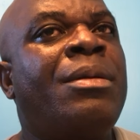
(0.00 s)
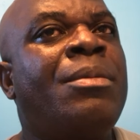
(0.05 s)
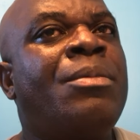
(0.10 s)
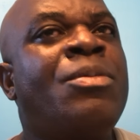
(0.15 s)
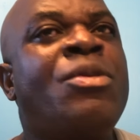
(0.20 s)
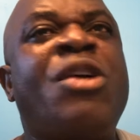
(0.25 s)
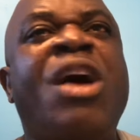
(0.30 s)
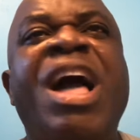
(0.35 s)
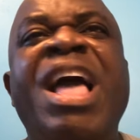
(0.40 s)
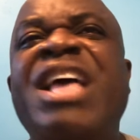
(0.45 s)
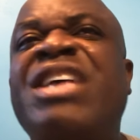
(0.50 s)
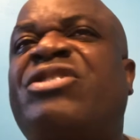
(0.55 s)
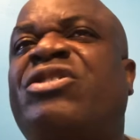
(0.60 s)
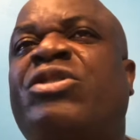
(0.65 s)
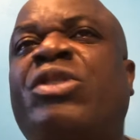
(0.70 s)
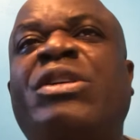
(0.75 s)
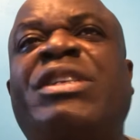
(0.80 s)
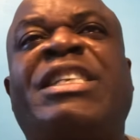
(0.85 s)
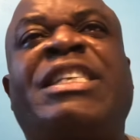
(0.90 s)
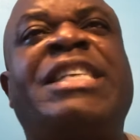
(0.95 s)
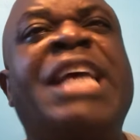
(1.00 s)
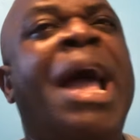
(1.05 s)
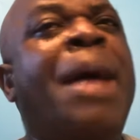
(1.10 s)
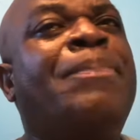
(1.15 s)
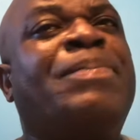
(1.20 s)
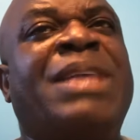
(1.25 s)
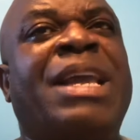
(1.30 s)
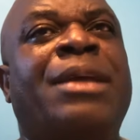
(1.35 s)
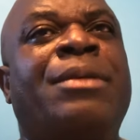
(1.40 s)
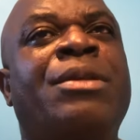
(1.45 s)
Because it's so
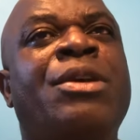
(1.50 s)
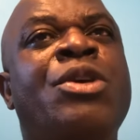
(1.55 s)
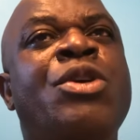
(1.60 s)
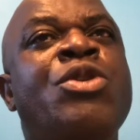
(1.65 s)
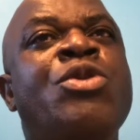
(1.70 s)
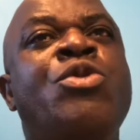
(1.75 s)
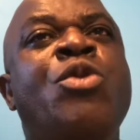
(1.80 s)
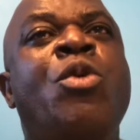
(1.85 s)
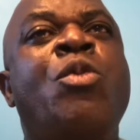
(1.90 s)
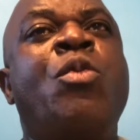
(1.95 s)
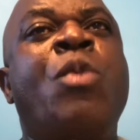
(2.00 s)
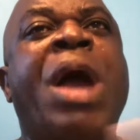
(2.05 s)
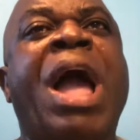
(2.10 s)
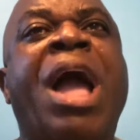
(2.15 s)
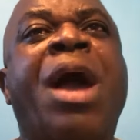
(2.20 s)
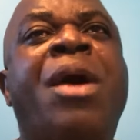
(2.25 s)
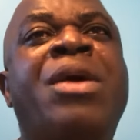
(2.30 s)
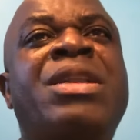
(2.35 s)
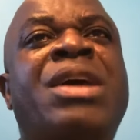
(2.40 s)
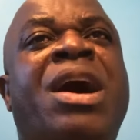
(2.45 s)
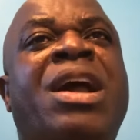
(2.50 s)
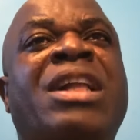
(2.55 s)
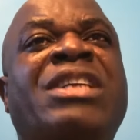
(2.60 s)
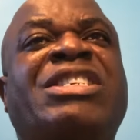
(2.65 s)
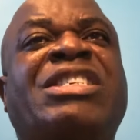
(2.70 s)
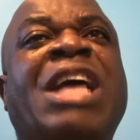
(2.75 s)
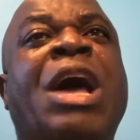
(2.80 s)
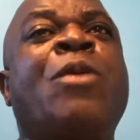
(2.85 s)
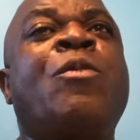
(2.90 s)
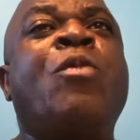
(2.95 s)
tempting. You were on the other
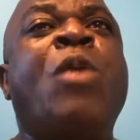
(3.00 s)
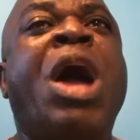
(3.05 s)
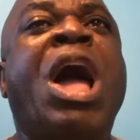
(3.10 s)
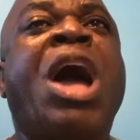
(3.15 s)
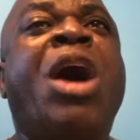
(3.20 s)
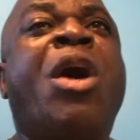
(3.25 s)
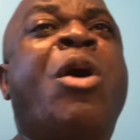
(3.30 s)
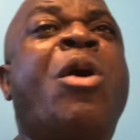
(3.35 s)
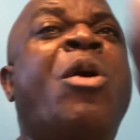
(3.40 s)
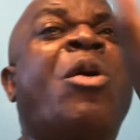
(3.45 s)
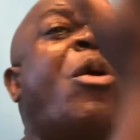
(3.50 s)
side, were